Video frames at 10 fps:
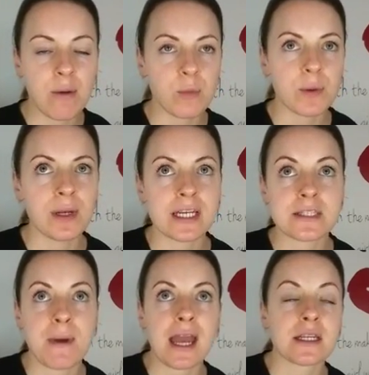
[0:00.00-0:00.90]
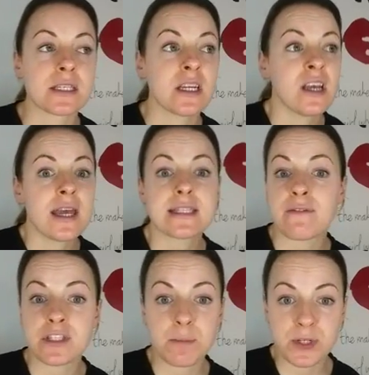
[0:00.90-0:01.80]
we will expect
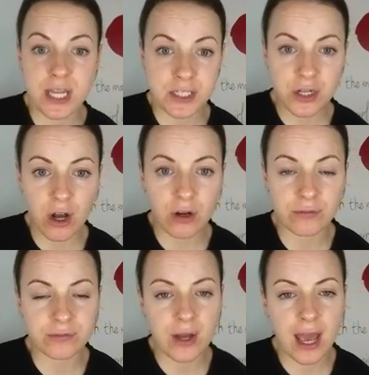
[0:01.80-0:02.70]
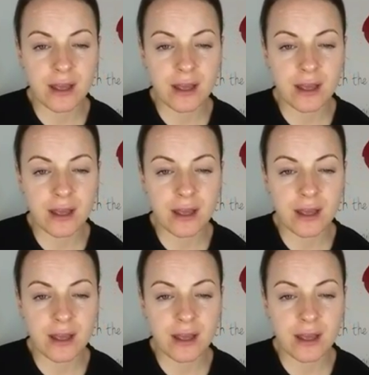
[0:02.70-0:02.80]
70% of